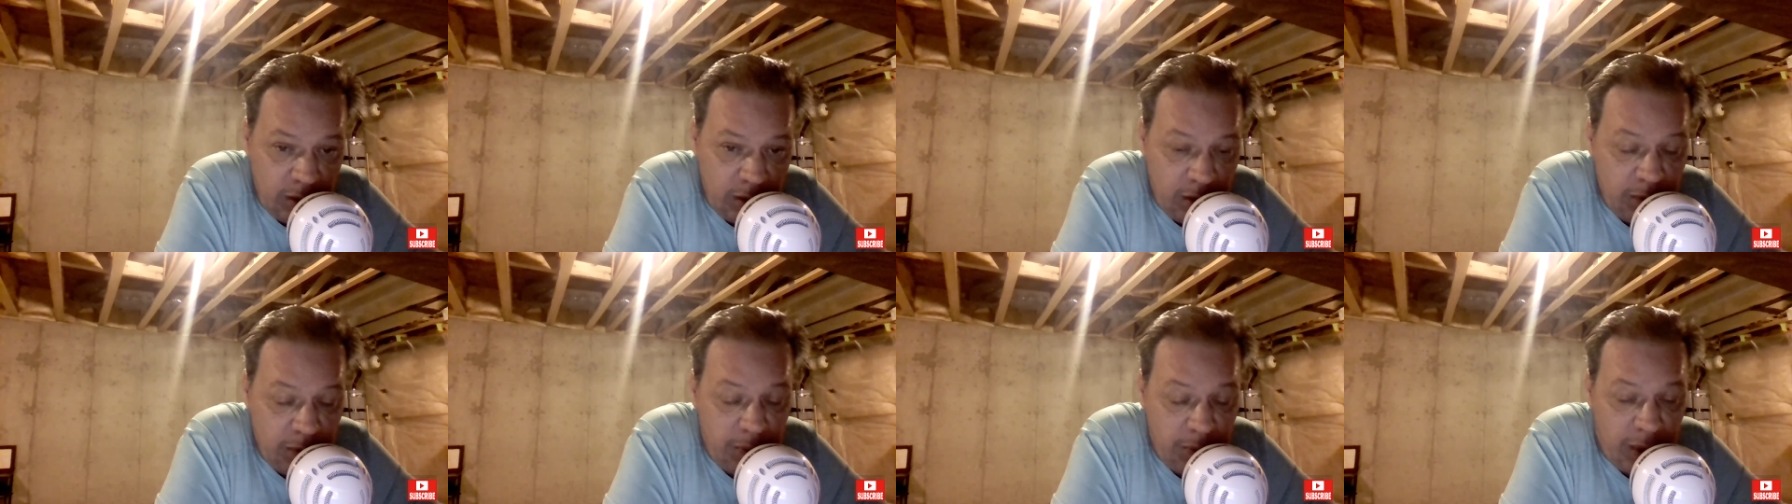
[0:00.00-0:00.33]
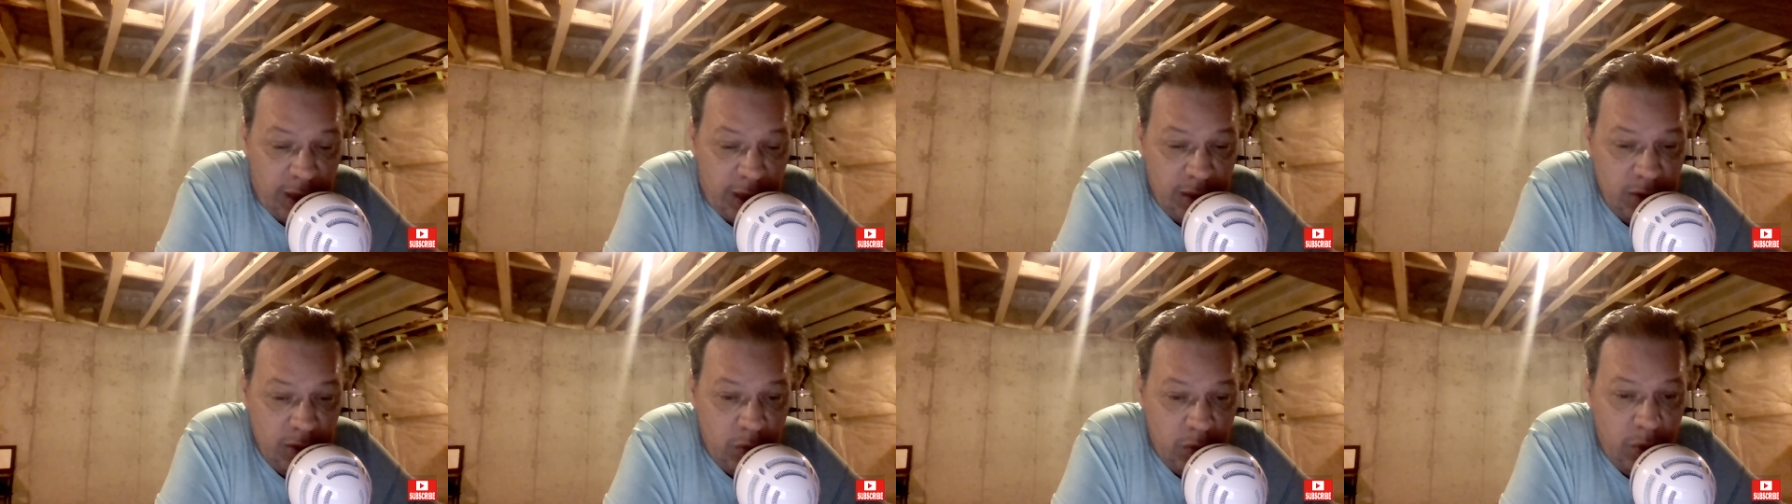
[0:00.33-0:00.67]
the
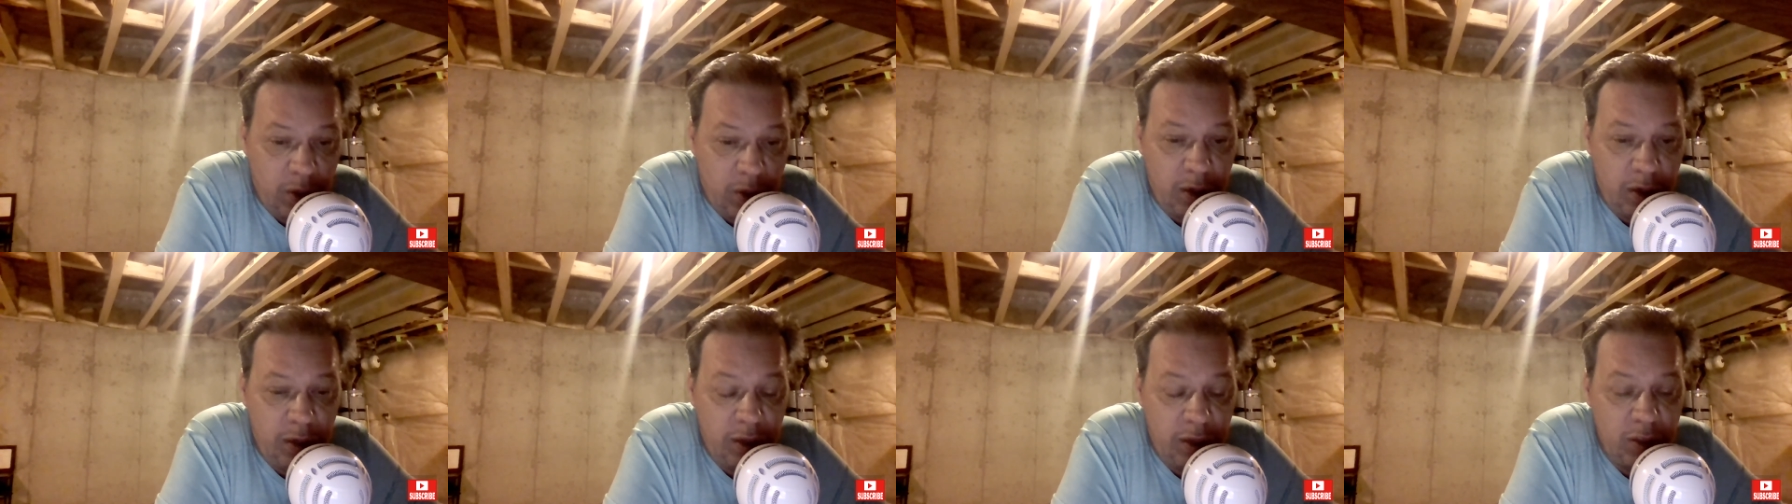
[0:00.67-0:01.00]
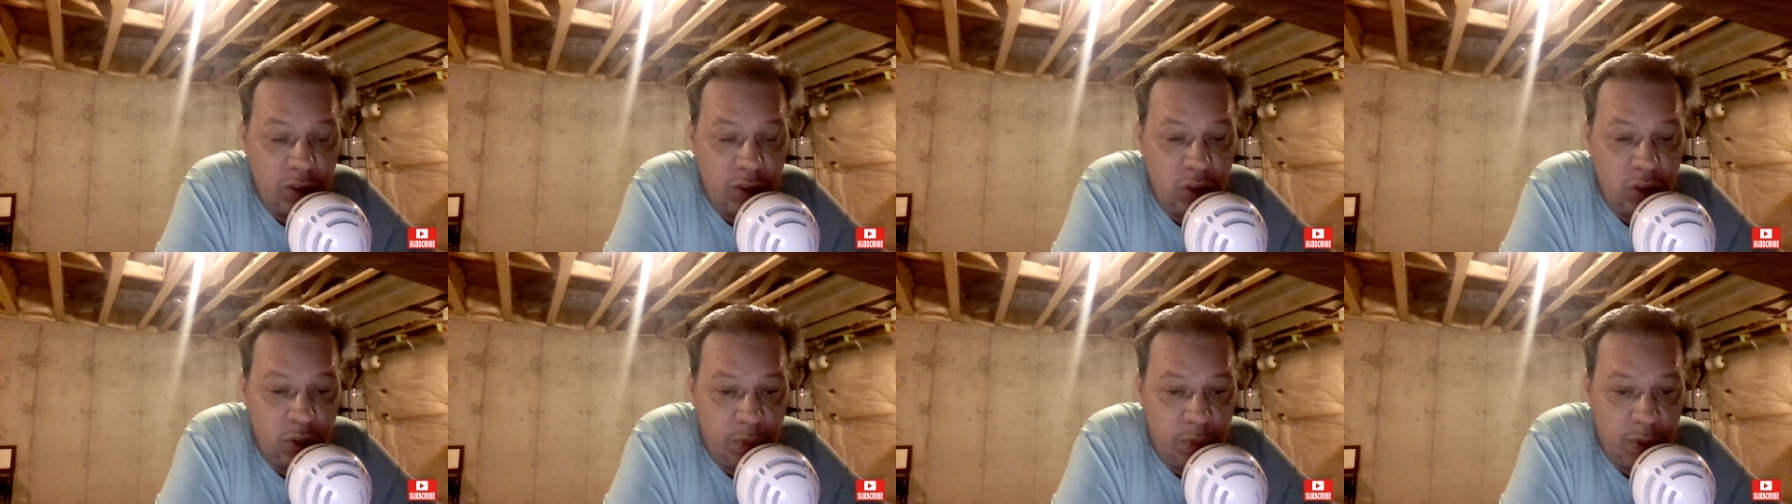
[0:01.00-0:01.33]
mask wearing
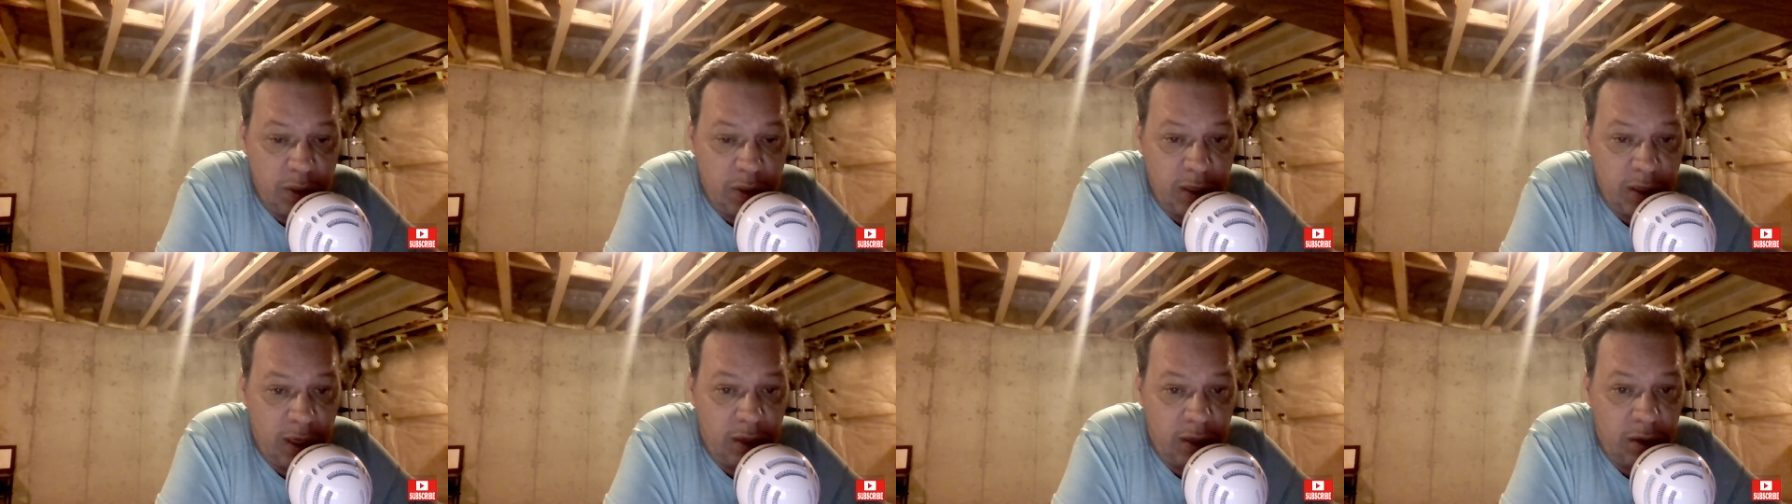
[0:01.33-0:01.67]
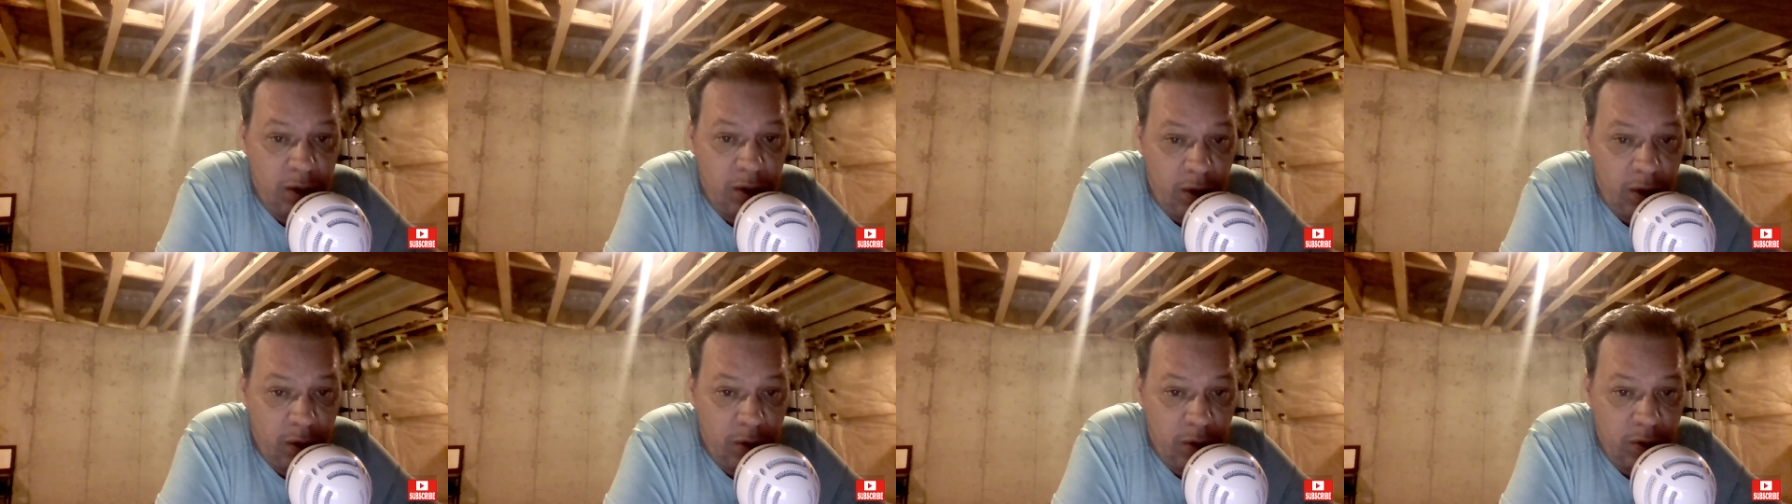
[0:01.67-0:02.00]
is to protect
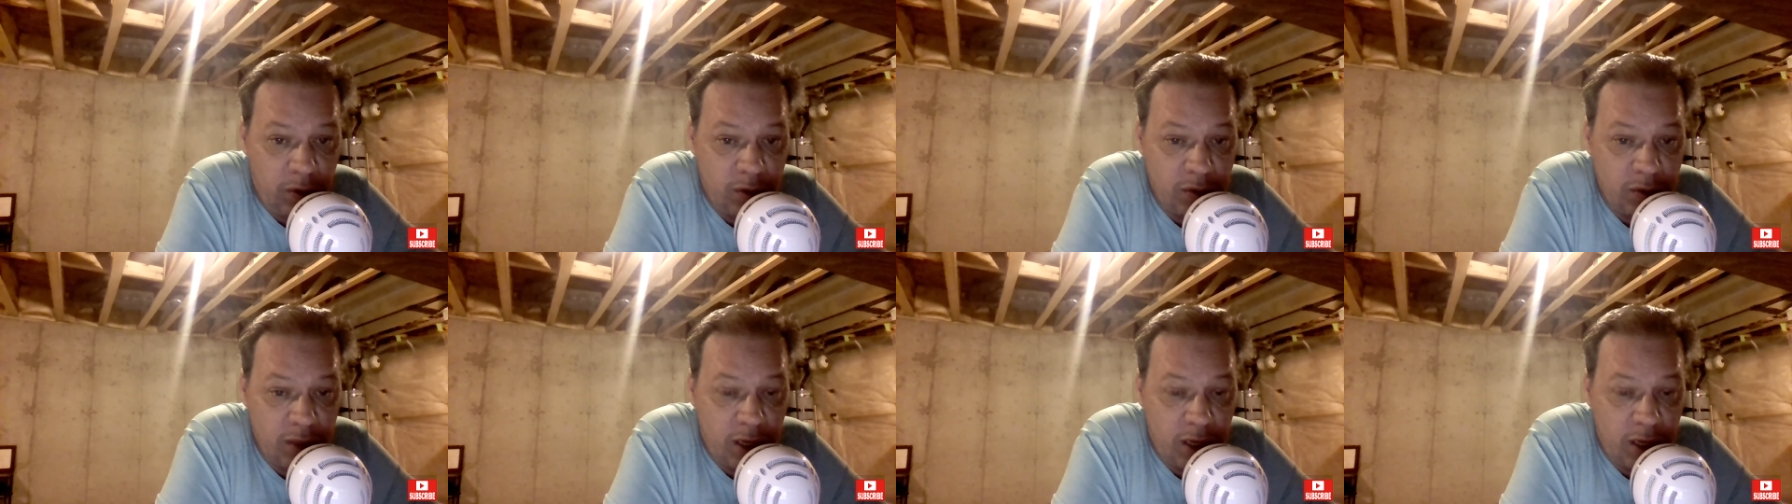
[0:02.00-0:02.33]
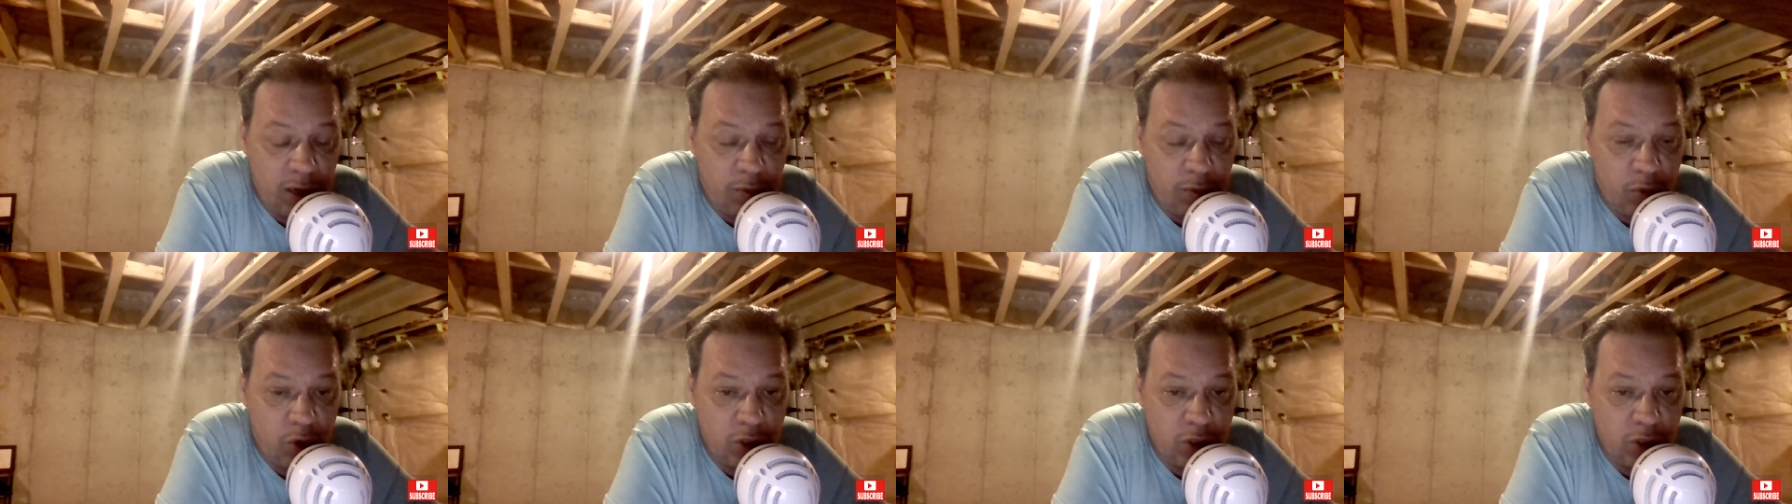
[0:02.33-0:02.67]
others that are
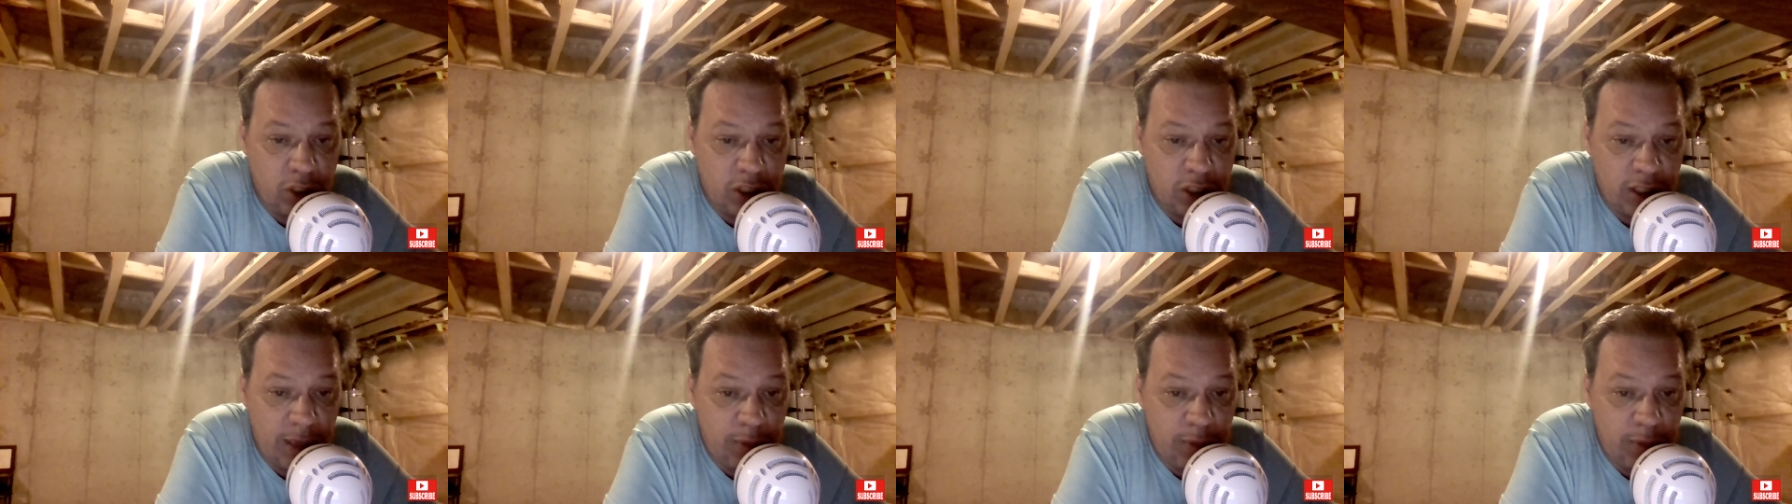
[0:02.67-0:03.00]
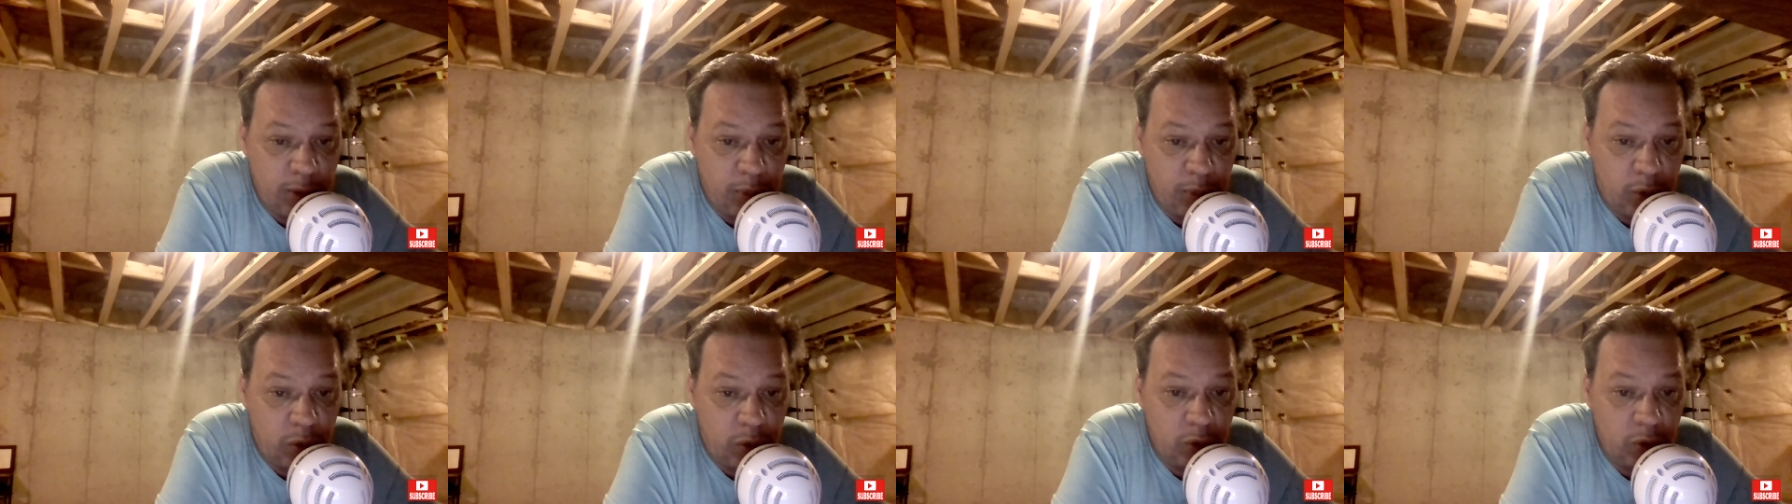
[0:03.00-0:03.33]
more
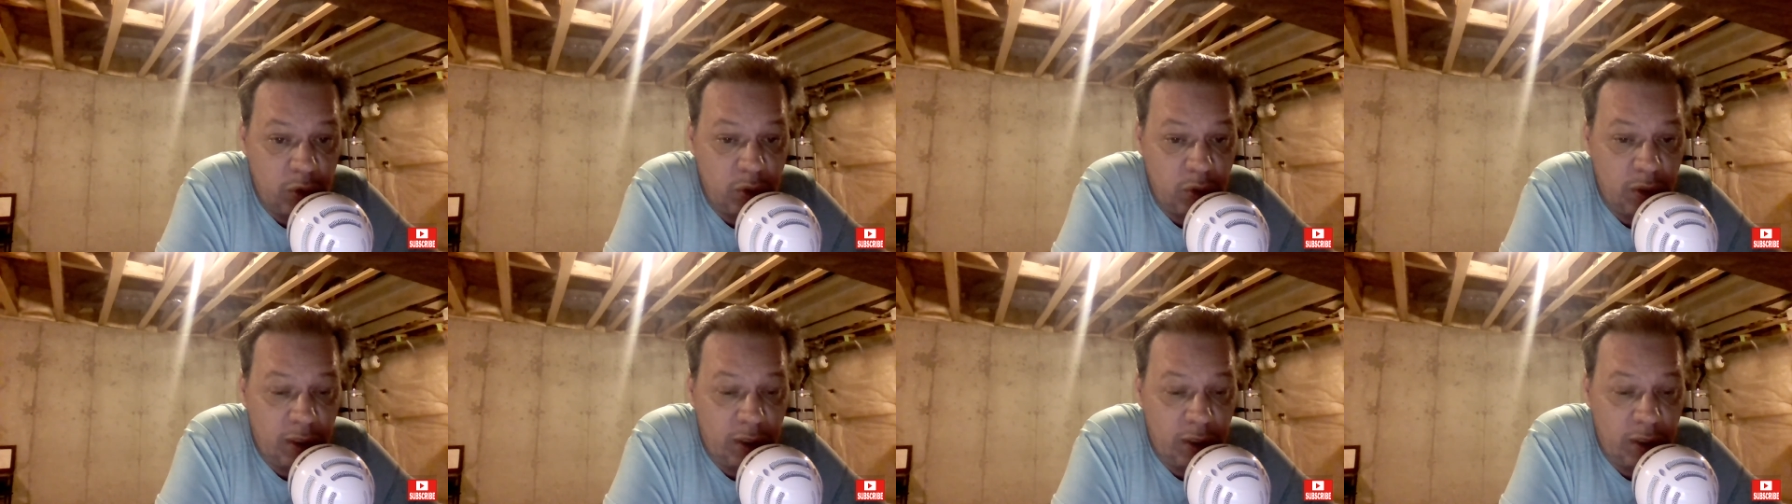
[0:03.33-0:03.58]
susceptible to